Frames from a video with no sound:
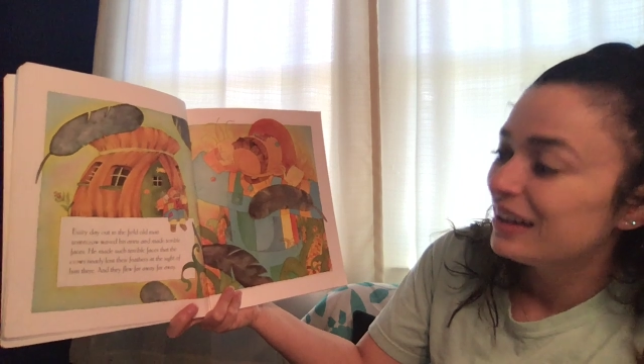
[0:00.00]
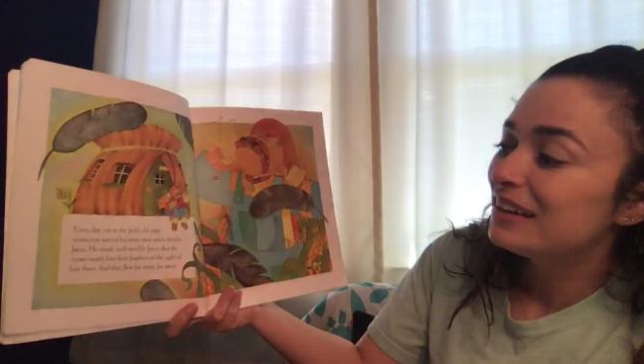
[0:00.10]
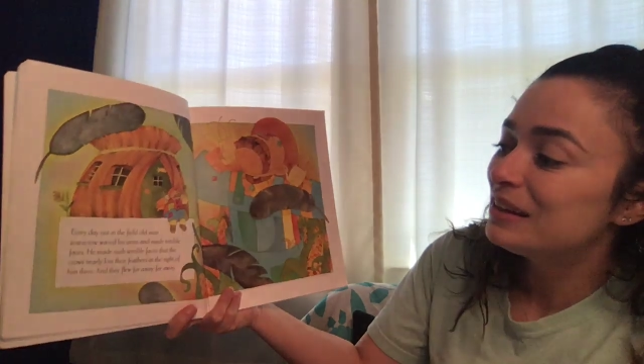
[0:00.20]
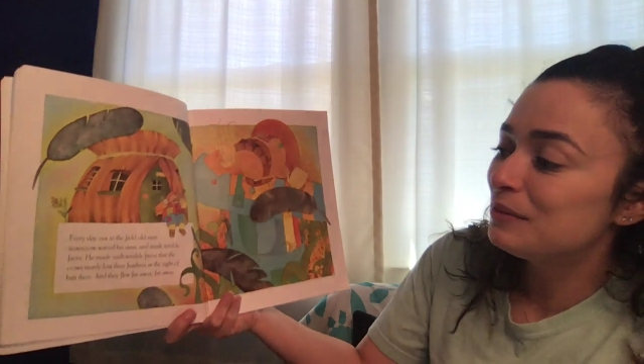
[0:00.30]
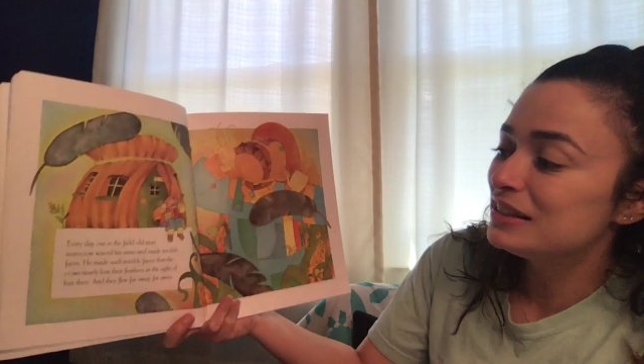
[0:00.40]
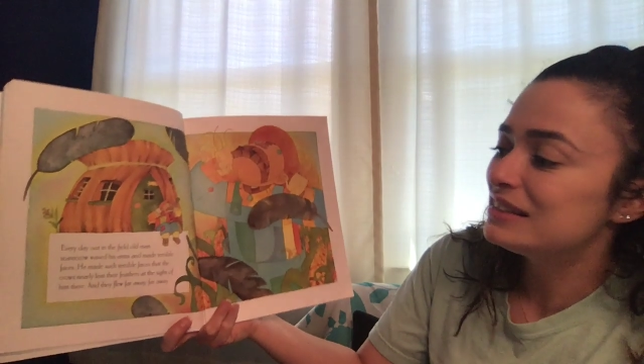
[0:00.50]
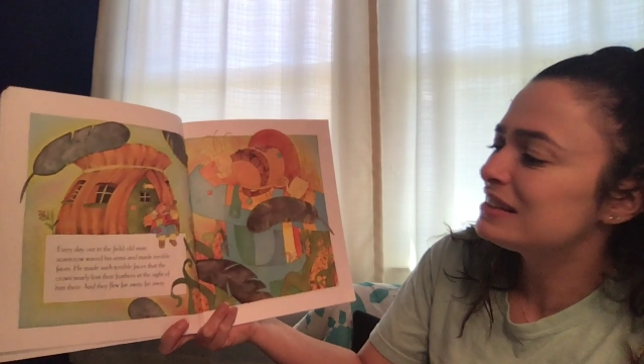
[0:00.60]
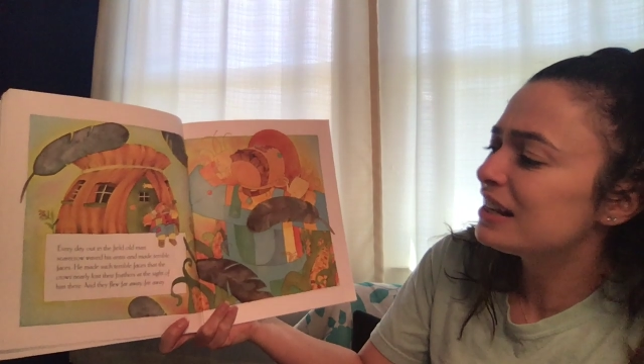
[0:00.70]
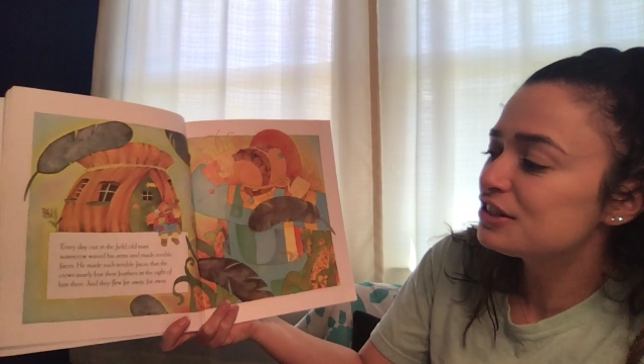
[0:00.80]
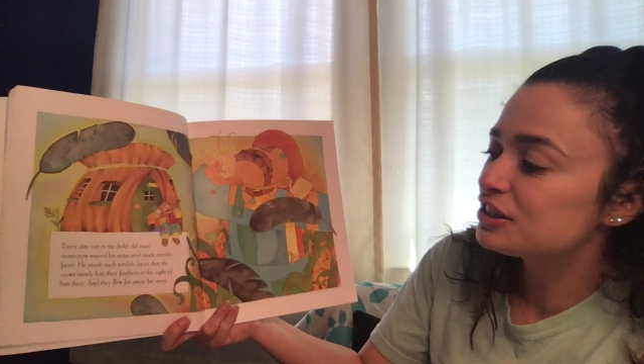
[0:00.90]
He made
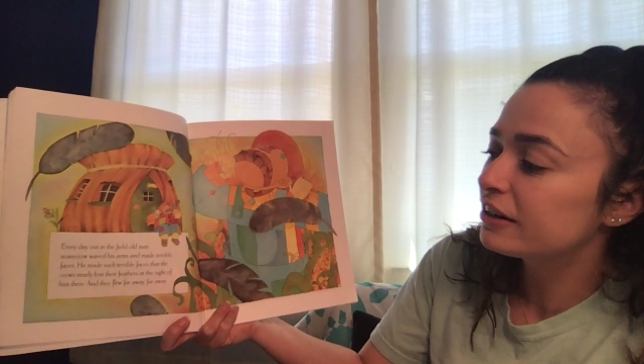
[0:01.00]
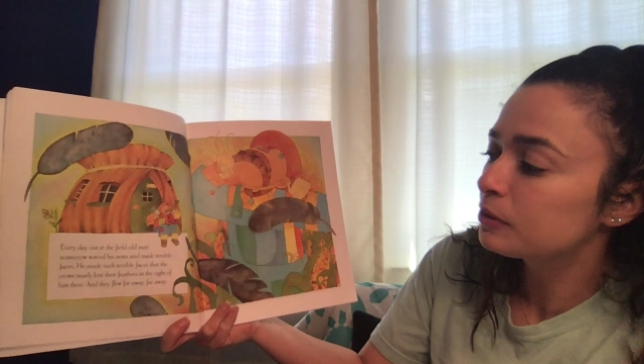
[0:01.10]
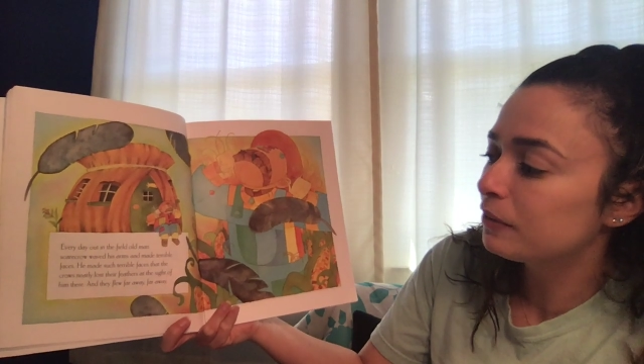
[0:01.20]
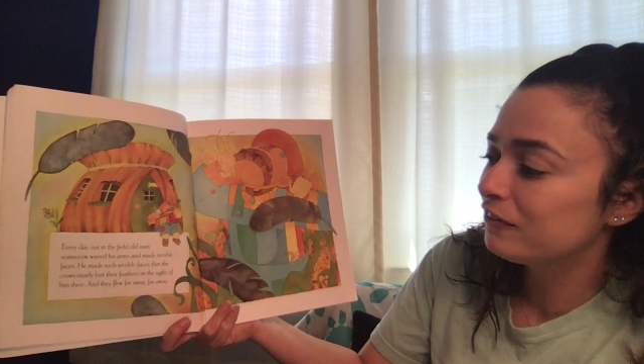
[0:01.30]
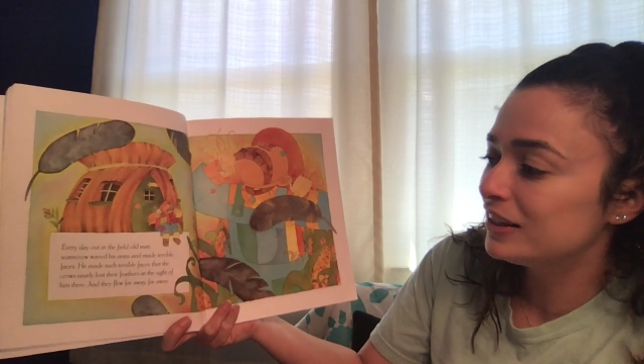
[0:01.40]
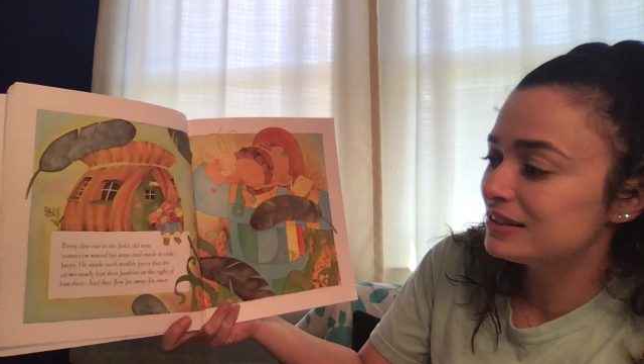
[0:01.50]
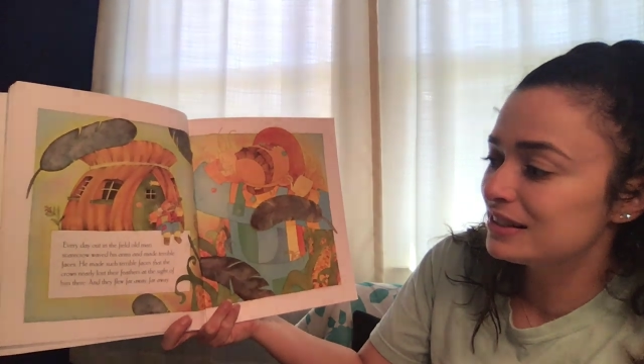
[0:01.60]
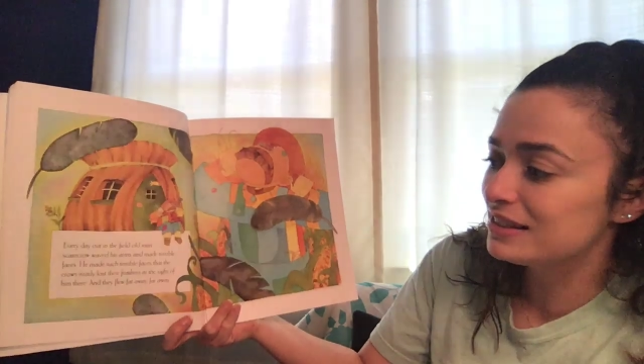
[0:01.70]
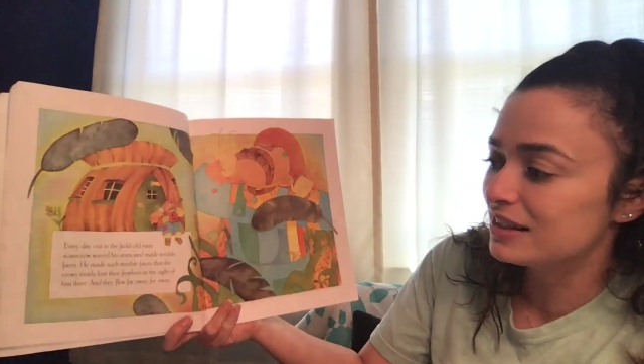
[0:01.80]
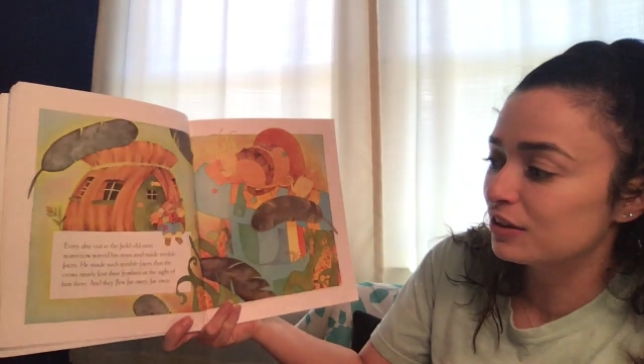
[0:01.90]
such terrible
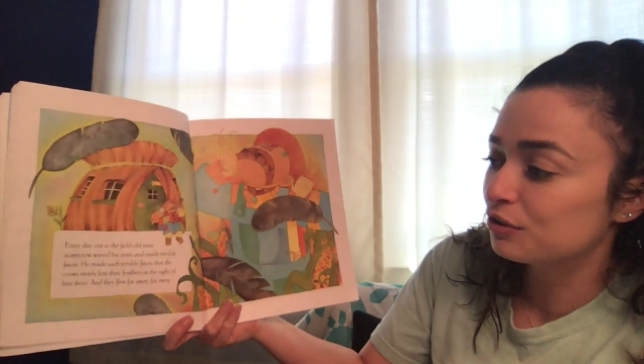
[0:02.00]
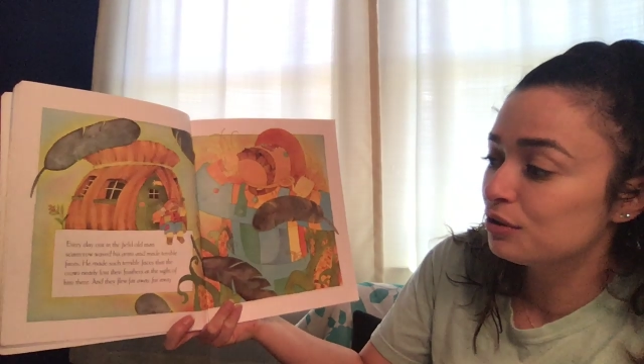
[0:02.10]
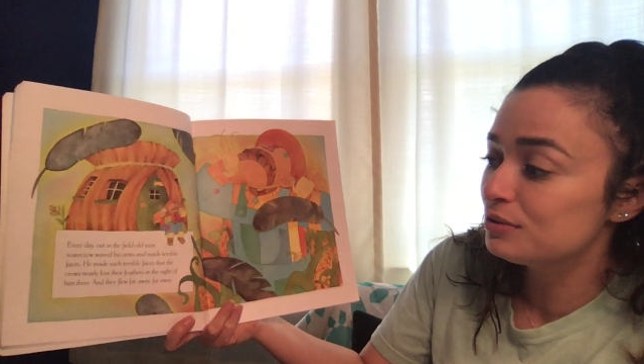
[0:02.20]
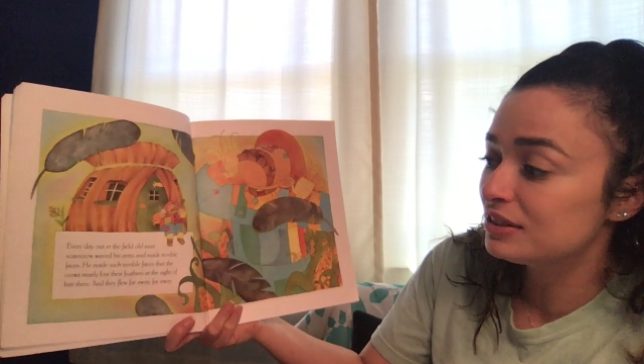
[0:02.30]
faces that the crows